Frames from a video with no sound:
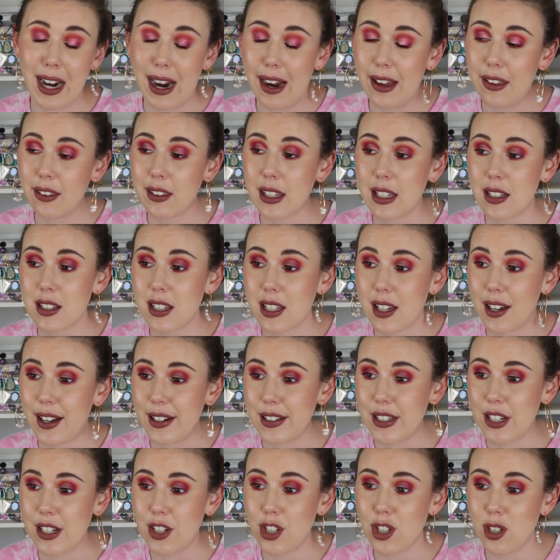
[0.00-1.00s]
I think
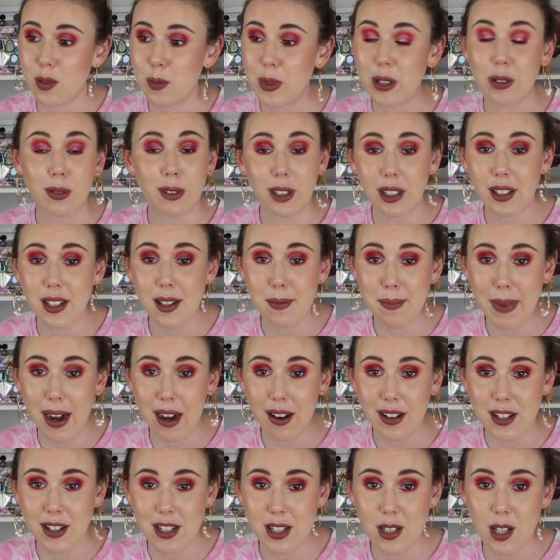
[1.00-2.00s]
Ciate should be really
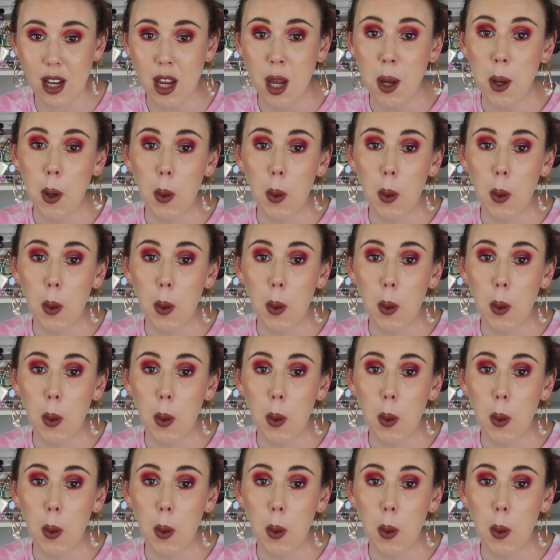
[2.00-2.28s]
embarrassed